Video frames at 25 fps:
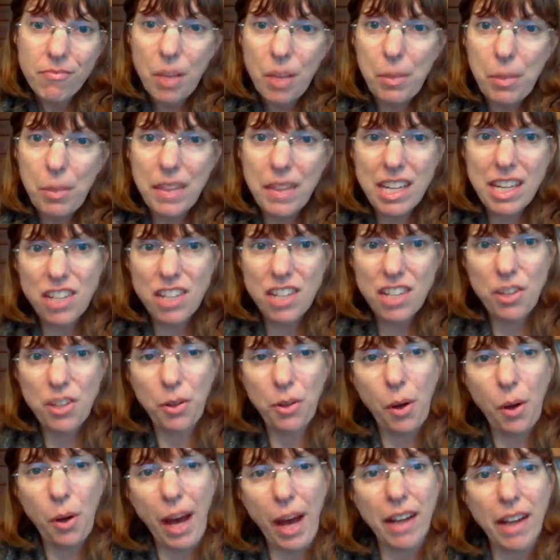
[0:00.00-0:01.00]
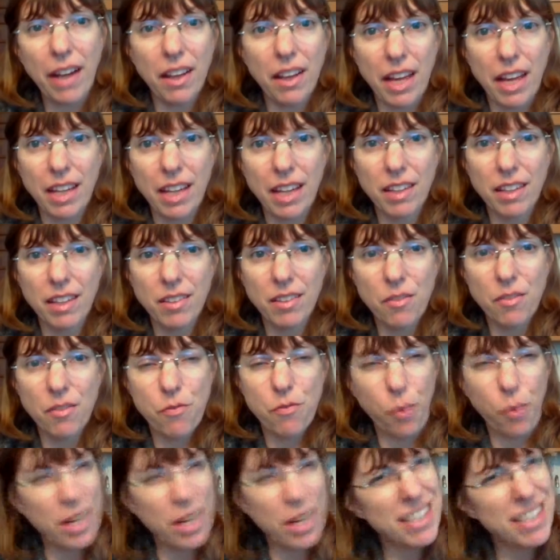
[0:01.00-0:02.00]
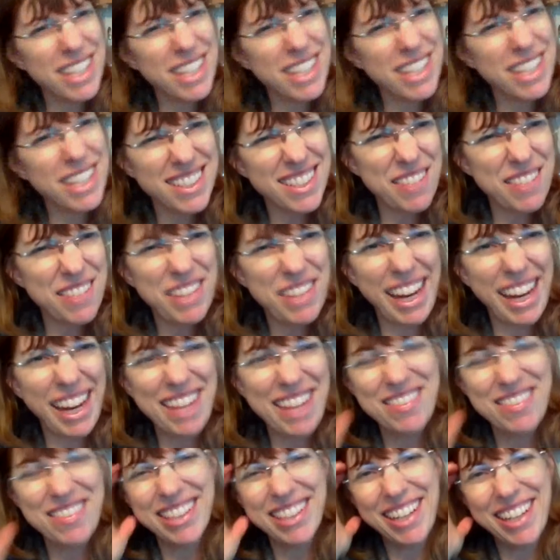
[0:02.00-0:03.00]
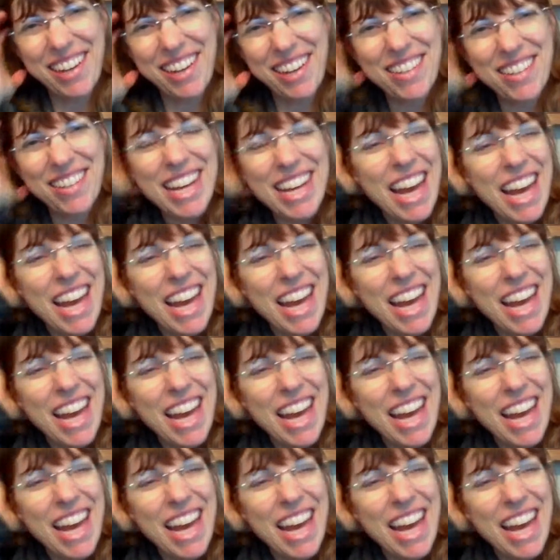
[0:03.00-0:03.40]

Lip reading: but they just don't know how to like voice it sometimes, you know?